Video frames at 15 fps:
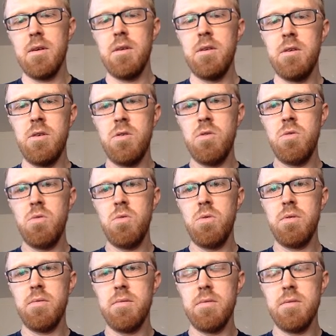you
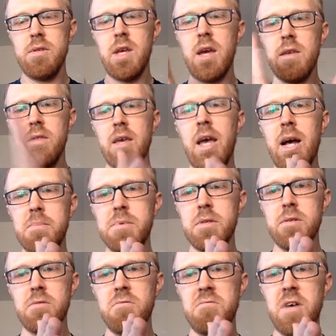take the
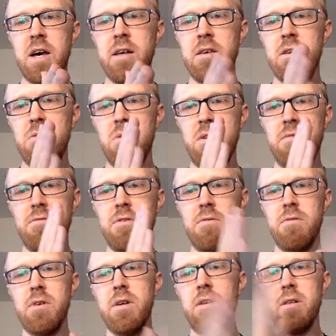absolute value of the
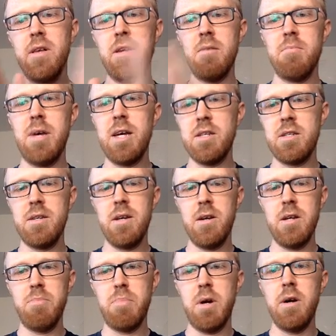real and
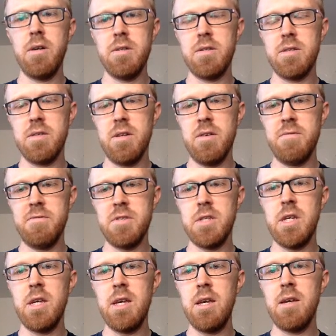imaginary parts of
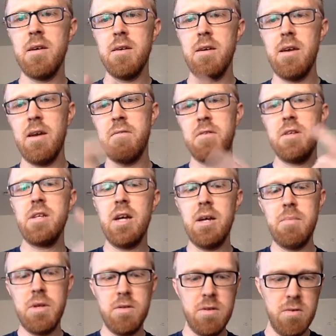Z every
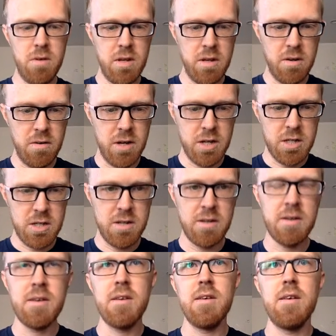time you do an iteration.
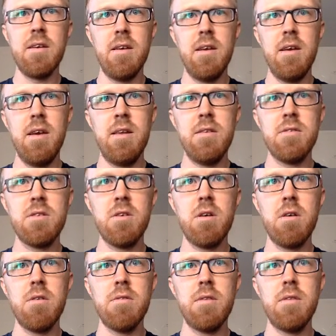And it's
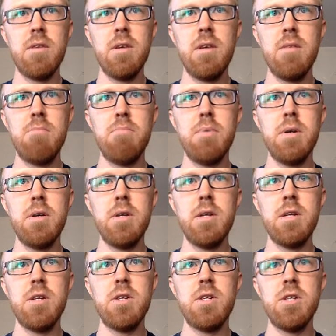called the burning
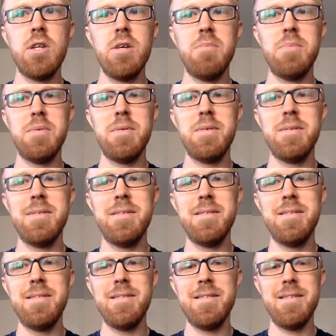ship
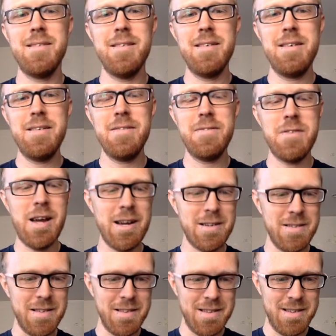fractal.